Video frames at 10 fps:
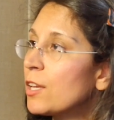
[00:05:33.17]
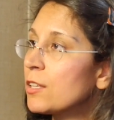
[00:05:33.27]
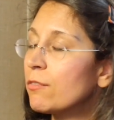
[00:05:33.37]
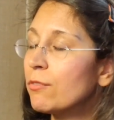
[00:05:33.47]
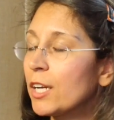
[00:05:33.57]

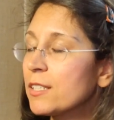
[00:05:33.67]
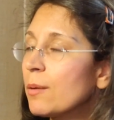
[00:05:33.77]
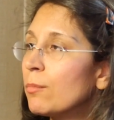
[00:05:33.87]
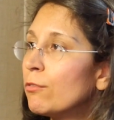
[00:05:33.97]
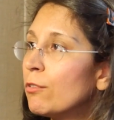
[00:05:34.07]
uh, for
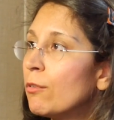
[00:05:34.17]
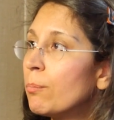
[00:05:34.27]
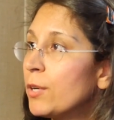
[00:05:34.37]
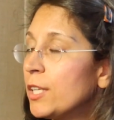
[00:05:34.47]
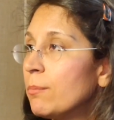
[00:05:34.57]
example, for
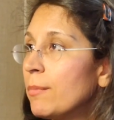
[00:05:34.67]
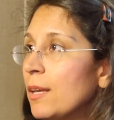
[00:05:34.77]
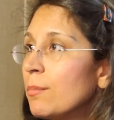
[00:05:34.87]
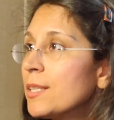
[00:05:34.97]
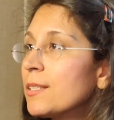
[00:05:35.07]
preterm
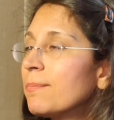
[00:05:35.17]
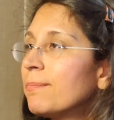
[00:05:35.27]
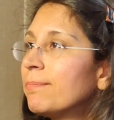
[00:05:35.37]
babies.